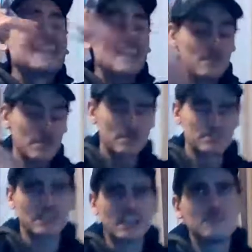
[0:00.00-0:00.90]
I can't remember
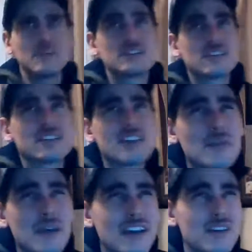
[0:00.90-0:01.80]
his line mates on the top of
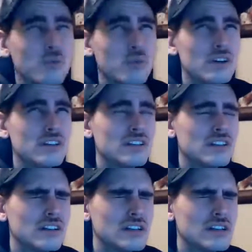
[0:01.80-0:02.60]
my head. Wood.